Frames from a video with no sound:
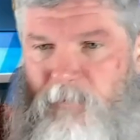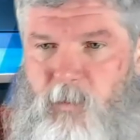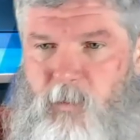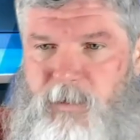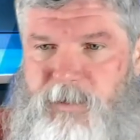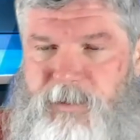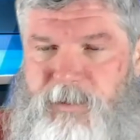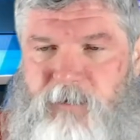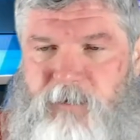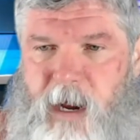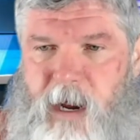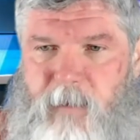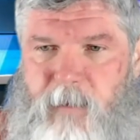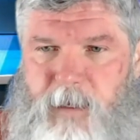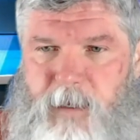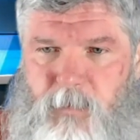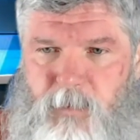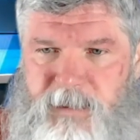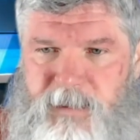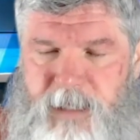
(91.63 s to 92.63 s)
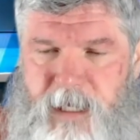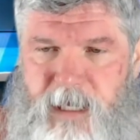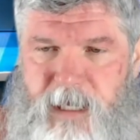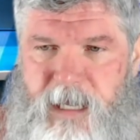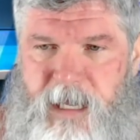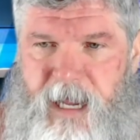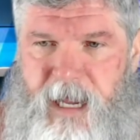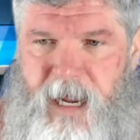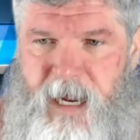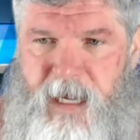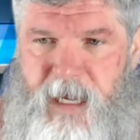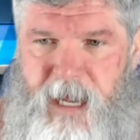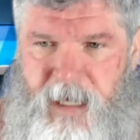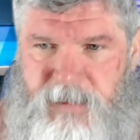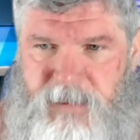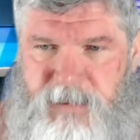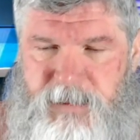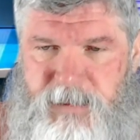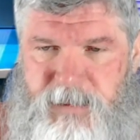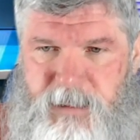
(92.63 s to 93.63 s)
of course, the Crimea was
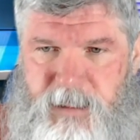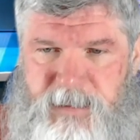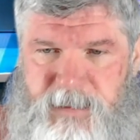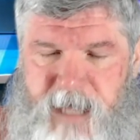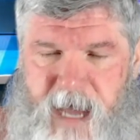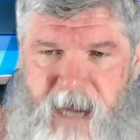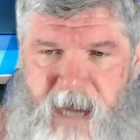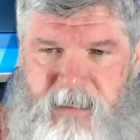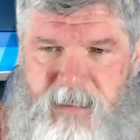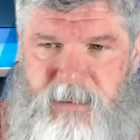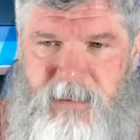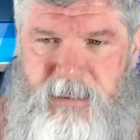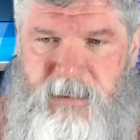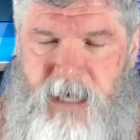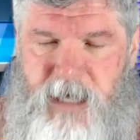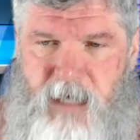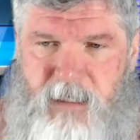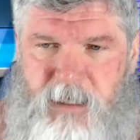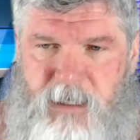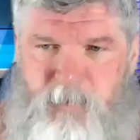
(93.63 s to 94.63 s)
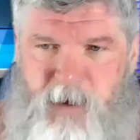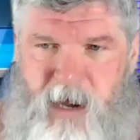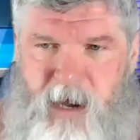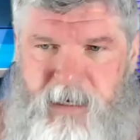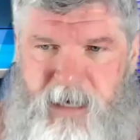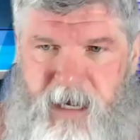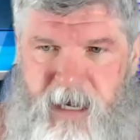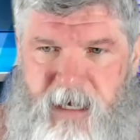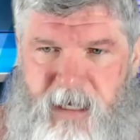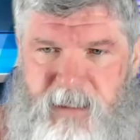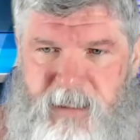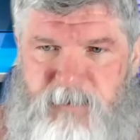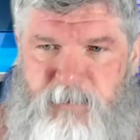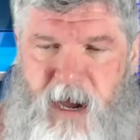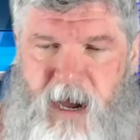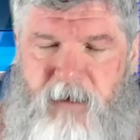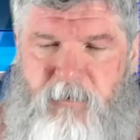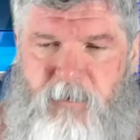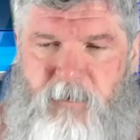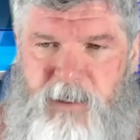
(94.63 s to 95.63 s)
annexed, attacked, occupied, and annexed
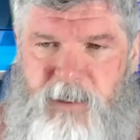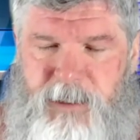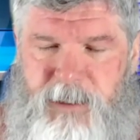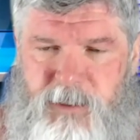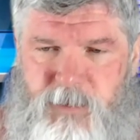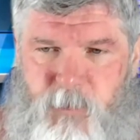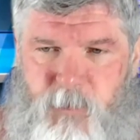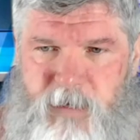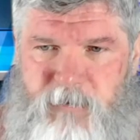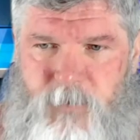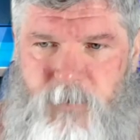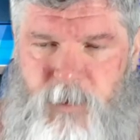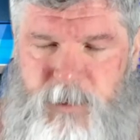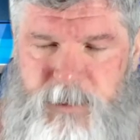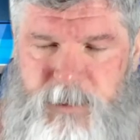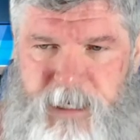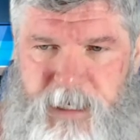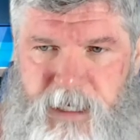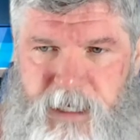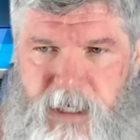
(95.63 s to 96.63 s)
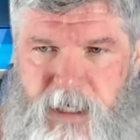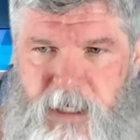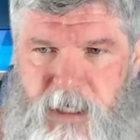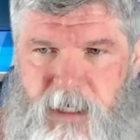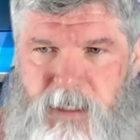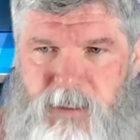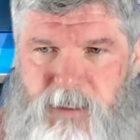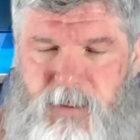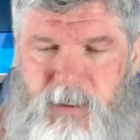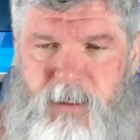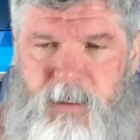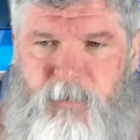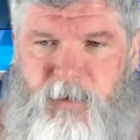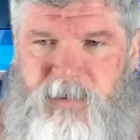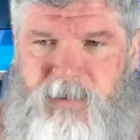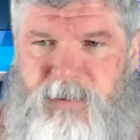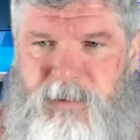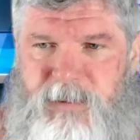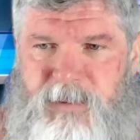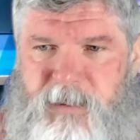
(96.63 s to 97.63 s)
by Russia in 2014 during the
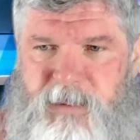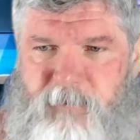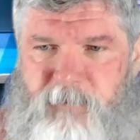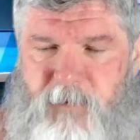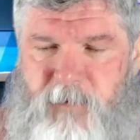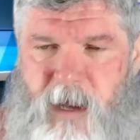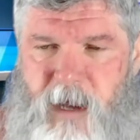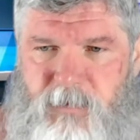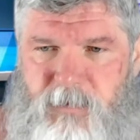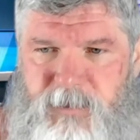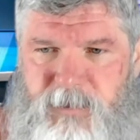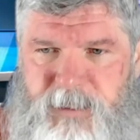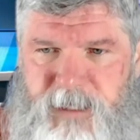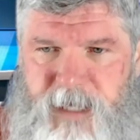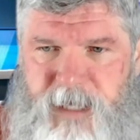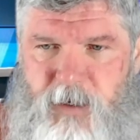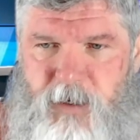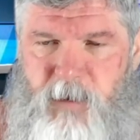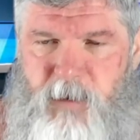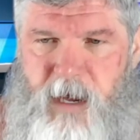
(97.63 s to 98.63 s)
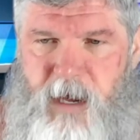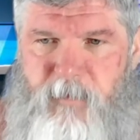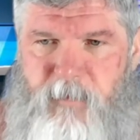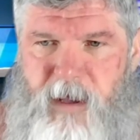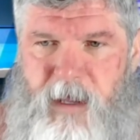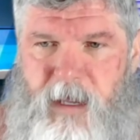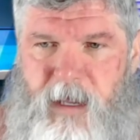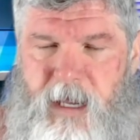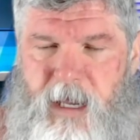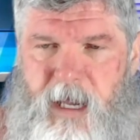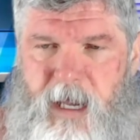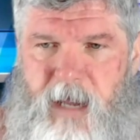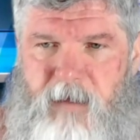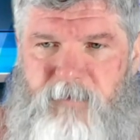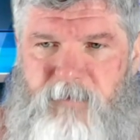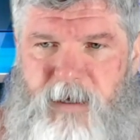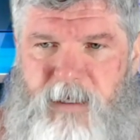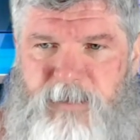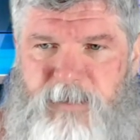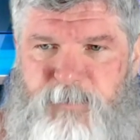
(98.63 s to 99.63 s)
presidency of Barack Hussein Obama and
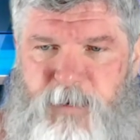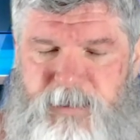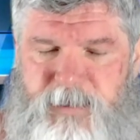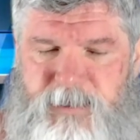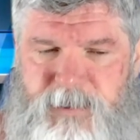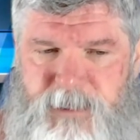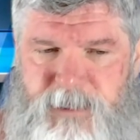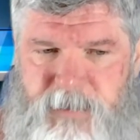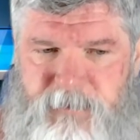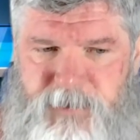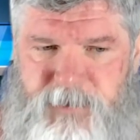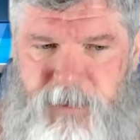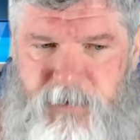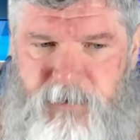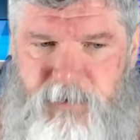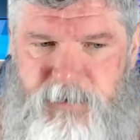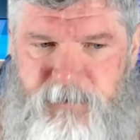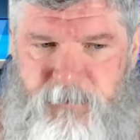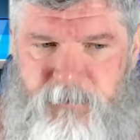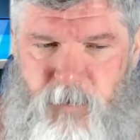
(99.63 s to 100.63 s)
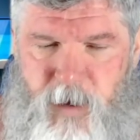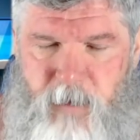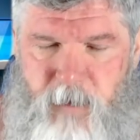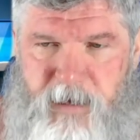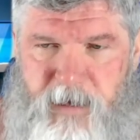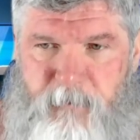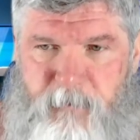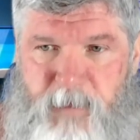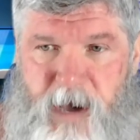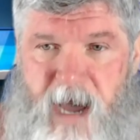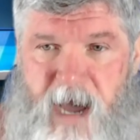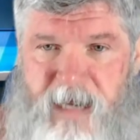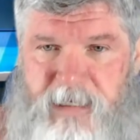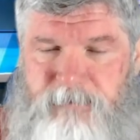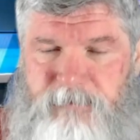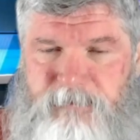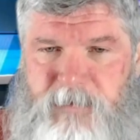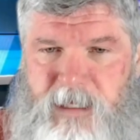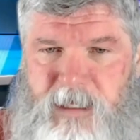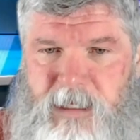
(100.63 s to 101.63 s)
vice presidency of Joseph Robinette
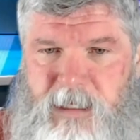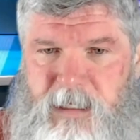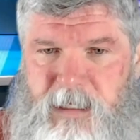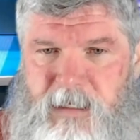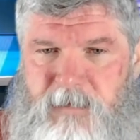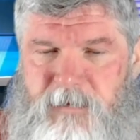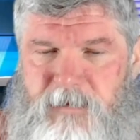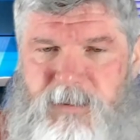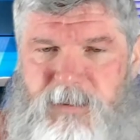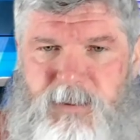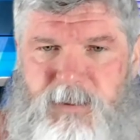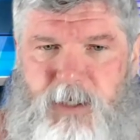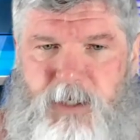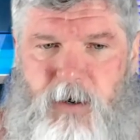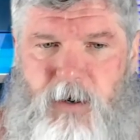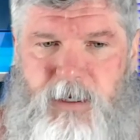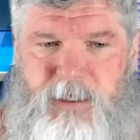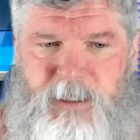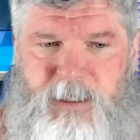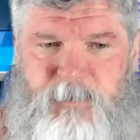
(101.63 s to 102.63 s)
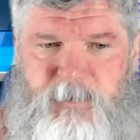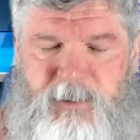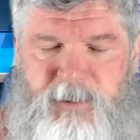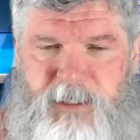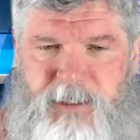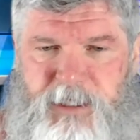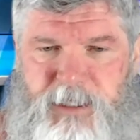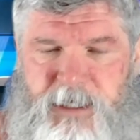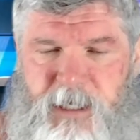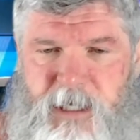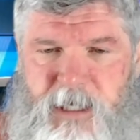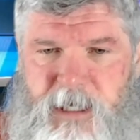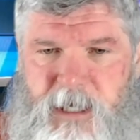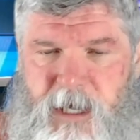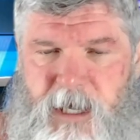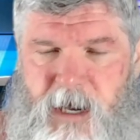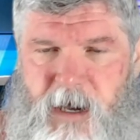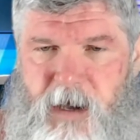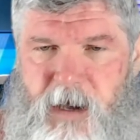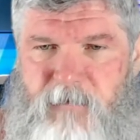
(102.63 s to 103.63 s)
Biden. This is the current disposition
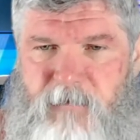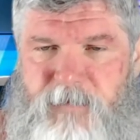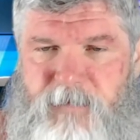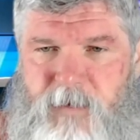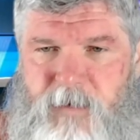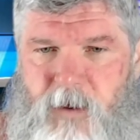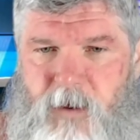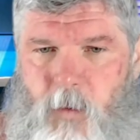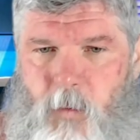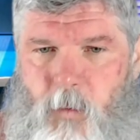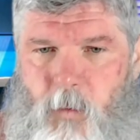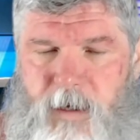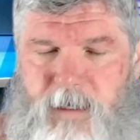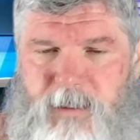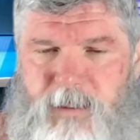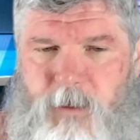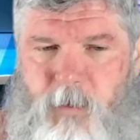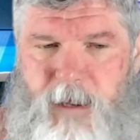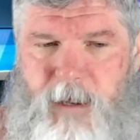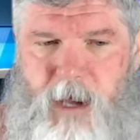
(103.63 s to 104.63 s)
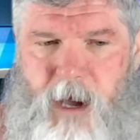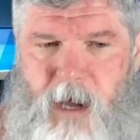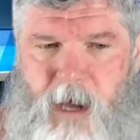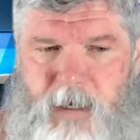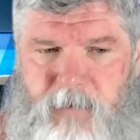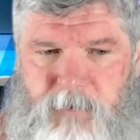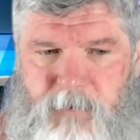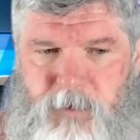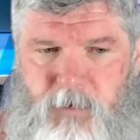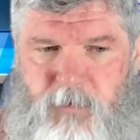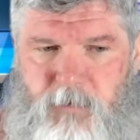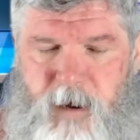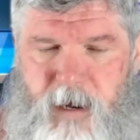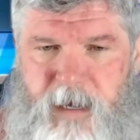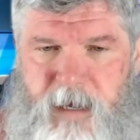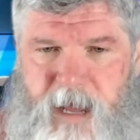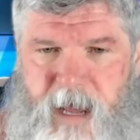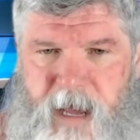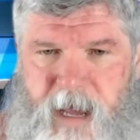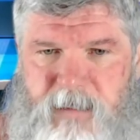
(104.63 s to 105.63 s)
of what is going on in
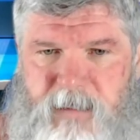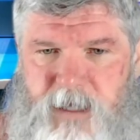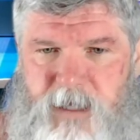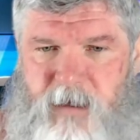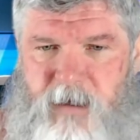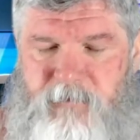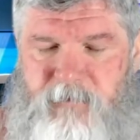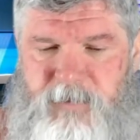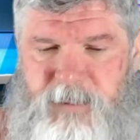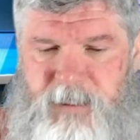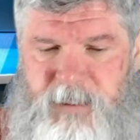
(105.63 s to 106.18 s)
Ukraine as of